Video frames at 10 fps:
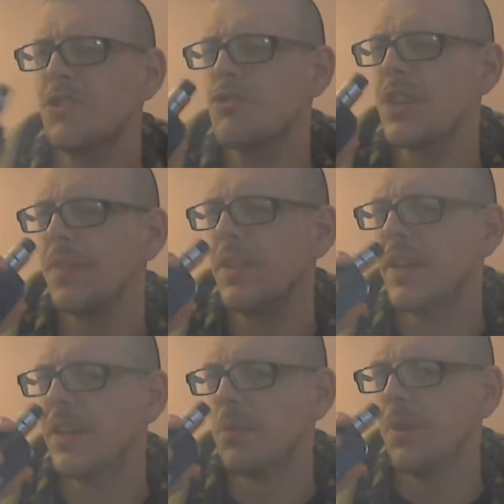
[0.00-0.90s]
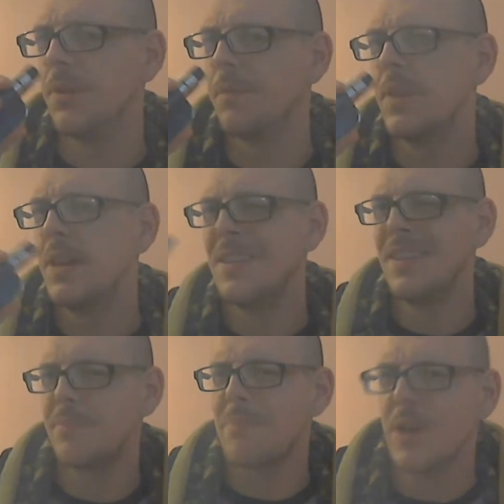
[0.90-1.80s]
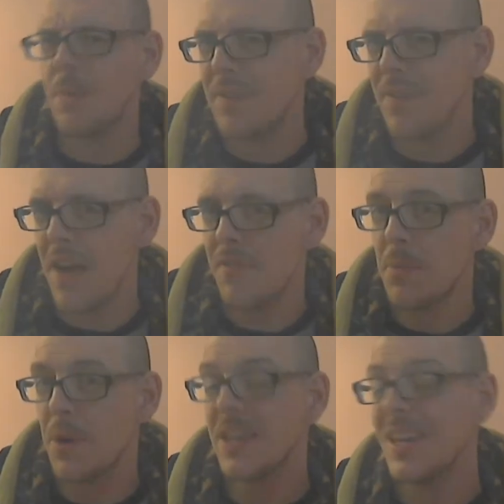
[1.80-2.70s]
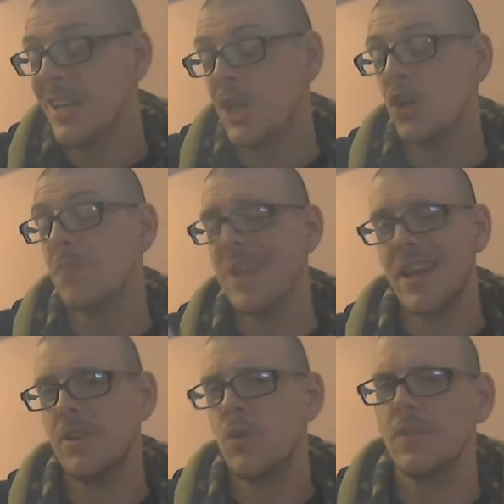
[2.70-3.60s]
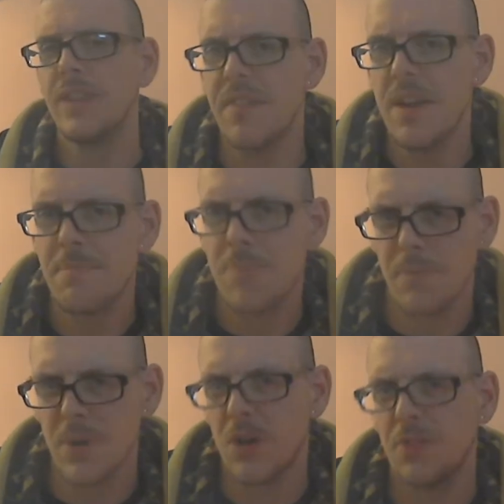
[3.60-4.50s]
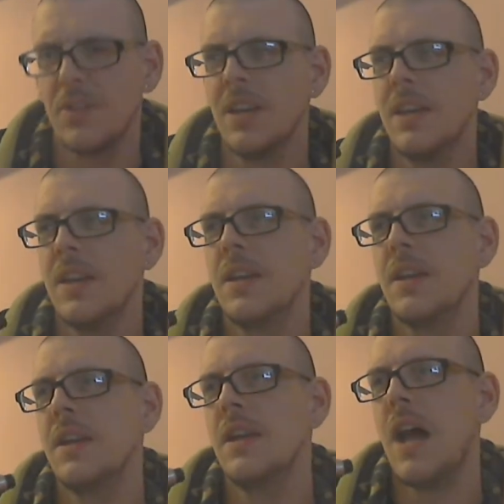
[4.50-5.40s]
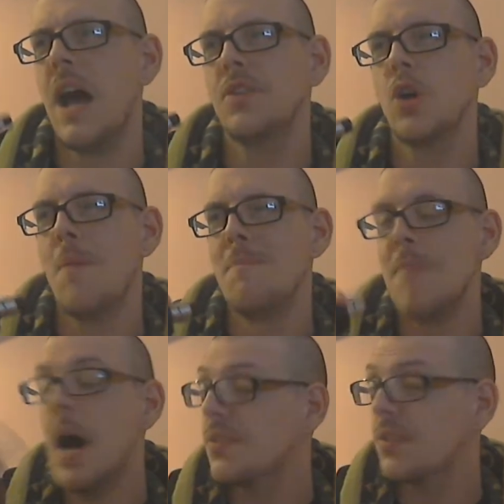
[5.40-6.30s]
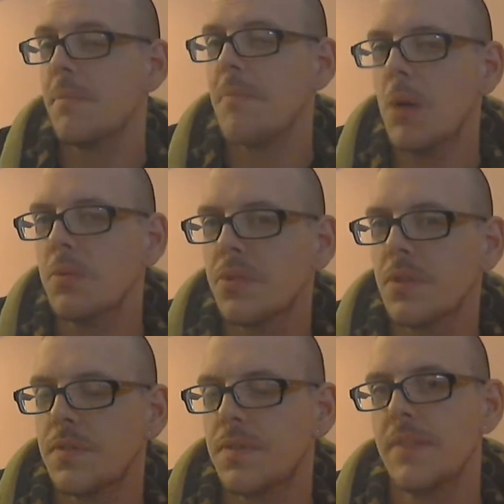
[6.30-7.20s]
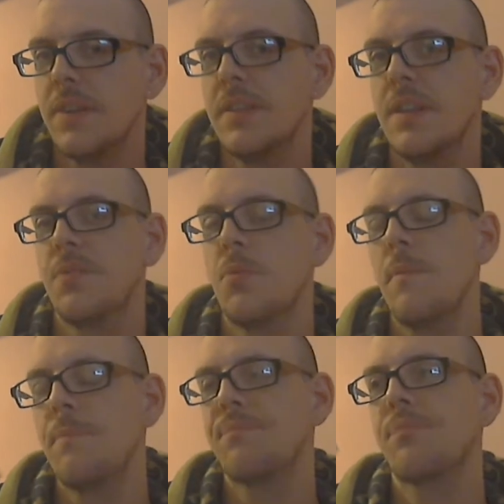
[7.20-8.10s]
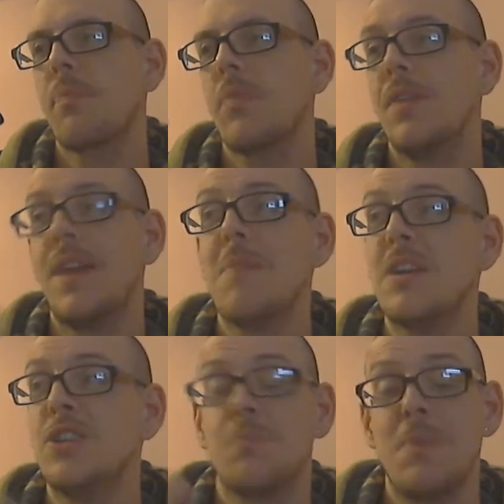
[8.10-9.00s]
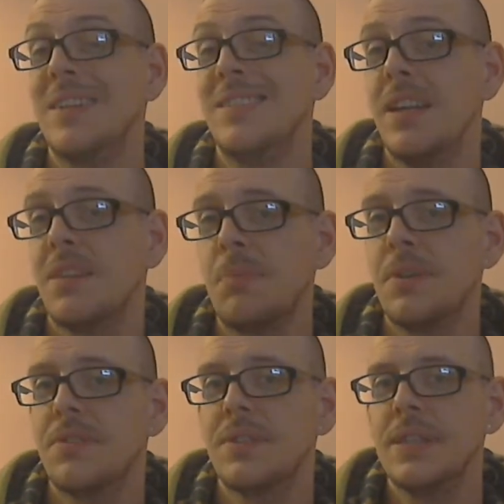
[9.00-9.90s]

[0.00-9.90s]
strange flavour, this one though. This might not be for everybody. You could make it an all day vape, but because it hasn't got a massive amount of flavour to this one, that might just be my taste buds.